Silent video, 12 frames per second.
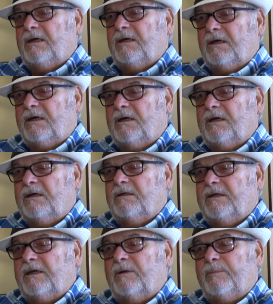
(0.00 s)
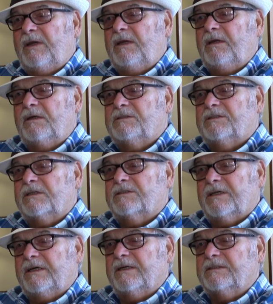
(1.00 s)
uh, it'll be a
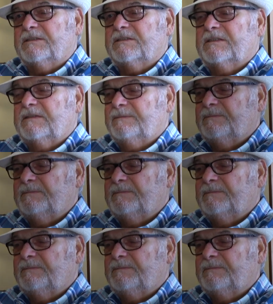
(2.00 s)
success.